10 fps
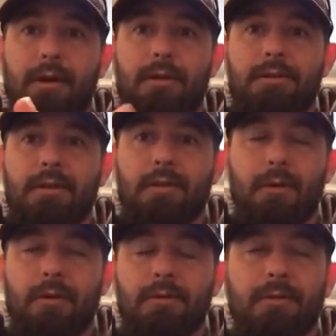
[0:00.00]
I hadn't seen your
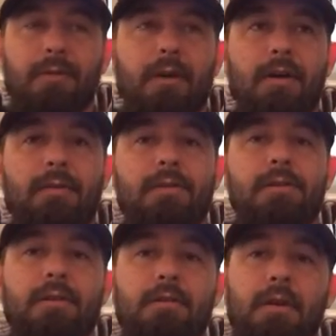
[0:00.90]
post in forever.
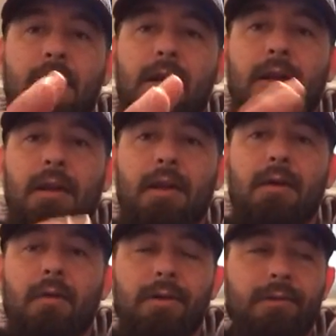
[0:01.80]
So
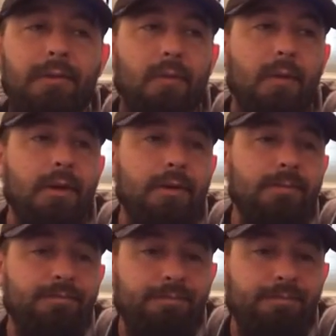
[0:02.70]
anyways, this way,